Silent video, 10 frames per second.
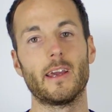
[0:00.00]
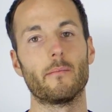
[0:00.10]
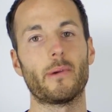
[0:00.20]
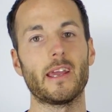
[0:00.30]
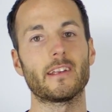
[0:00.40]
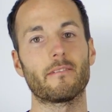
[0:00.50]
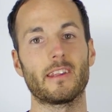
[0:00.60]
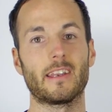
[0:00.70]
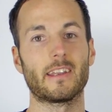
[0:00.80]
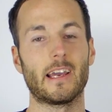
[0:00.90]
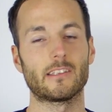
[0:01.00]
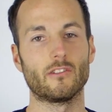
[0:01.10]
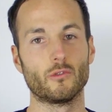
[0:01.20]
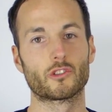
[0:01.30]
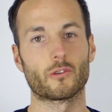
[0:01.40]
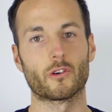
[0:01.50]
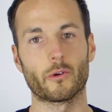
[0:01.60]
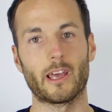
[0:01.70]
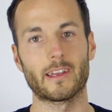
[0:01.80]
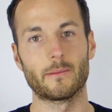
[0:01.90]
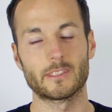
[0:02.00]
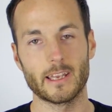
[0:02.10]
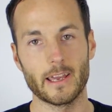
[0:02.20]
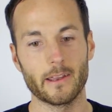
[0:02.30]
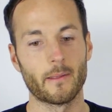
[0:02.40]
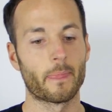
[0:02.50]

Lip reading: paint everything the nice neutral gray like I'm saying,